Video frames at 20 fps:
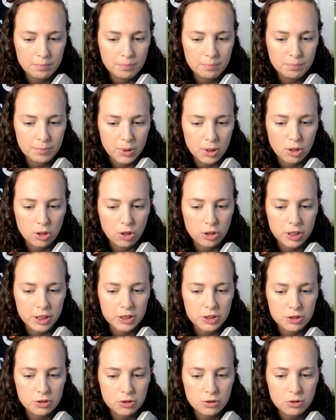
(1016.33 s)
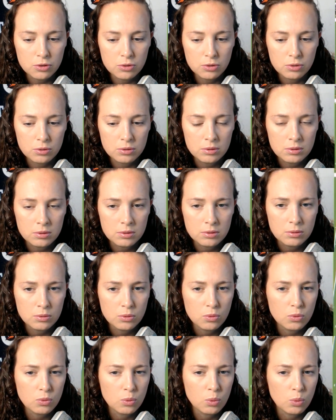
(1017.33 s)
But Lawrence knew
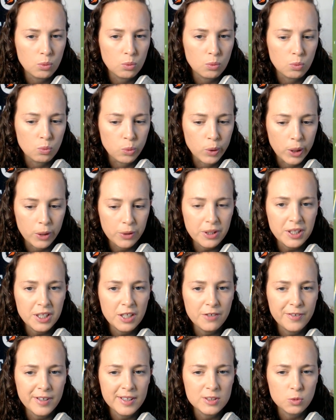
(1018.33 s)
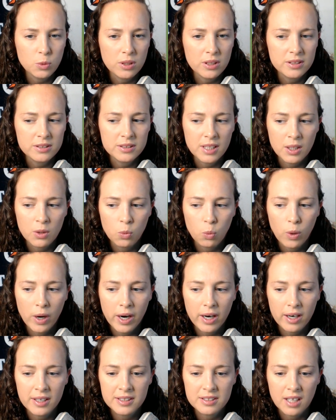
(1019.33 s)
where the defense was and where
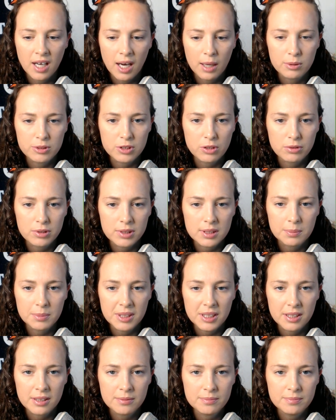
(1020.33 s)
his guy was going to be.